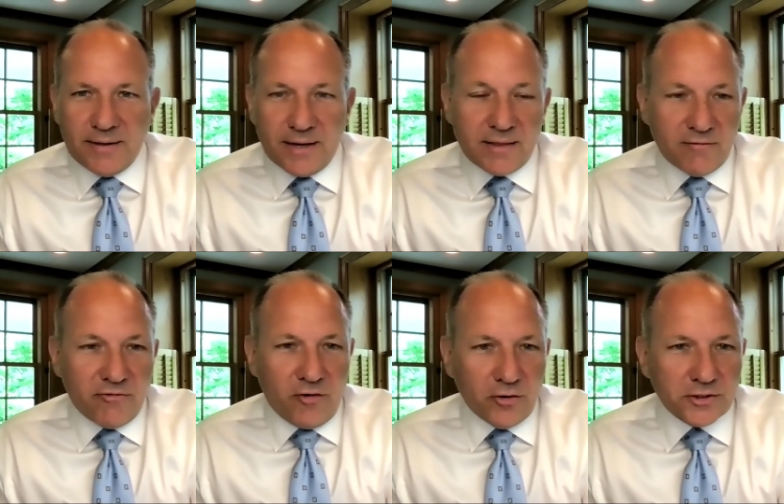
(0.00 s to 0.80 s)
and I think
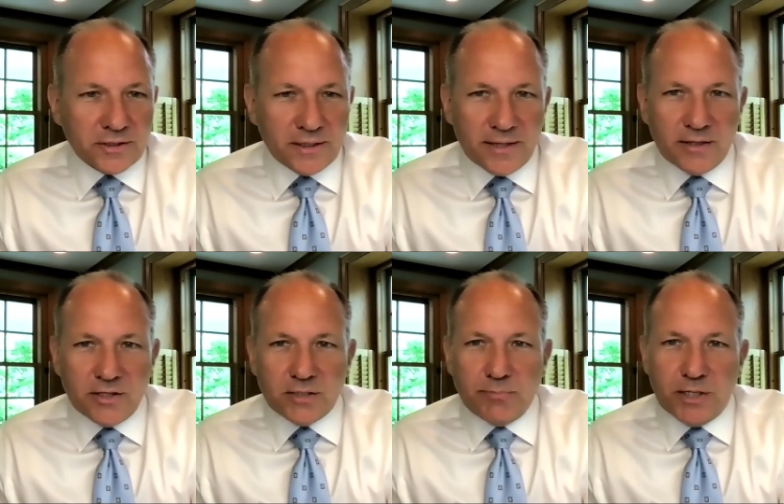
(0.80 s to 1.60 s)
falsely, that
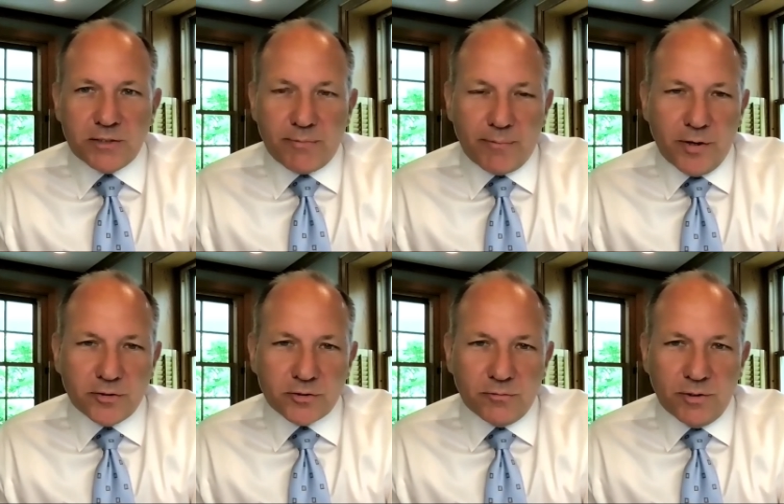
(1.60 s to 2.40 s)
this budget
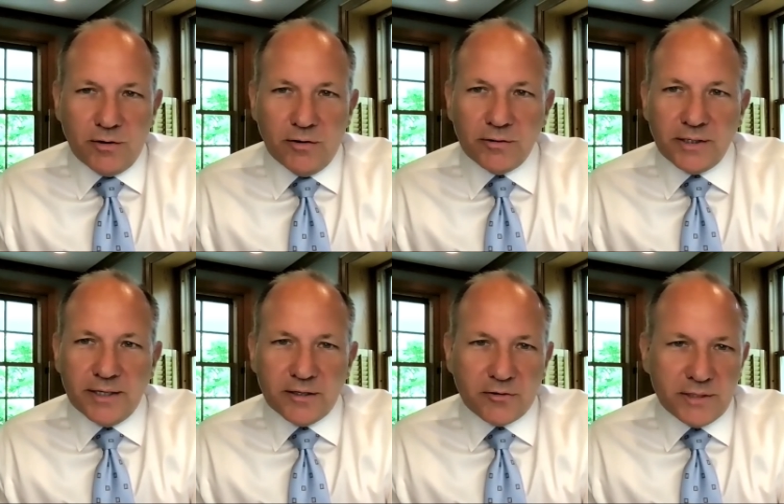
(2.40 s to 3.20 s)
proposal will
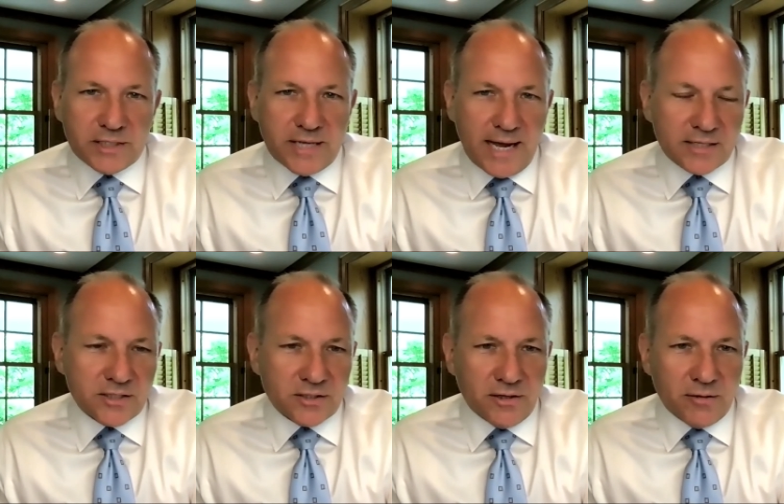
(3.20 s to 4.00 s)
only increase
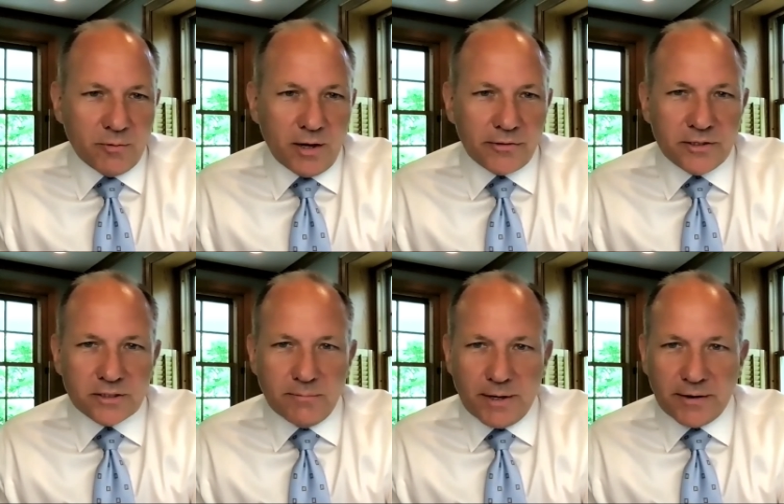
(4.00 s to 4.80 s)
taxes on the
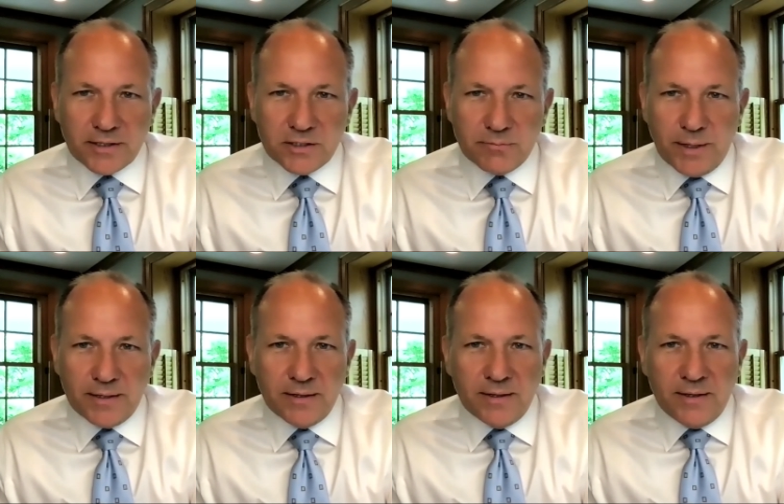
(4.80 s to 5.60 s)
wealthiest Americans. But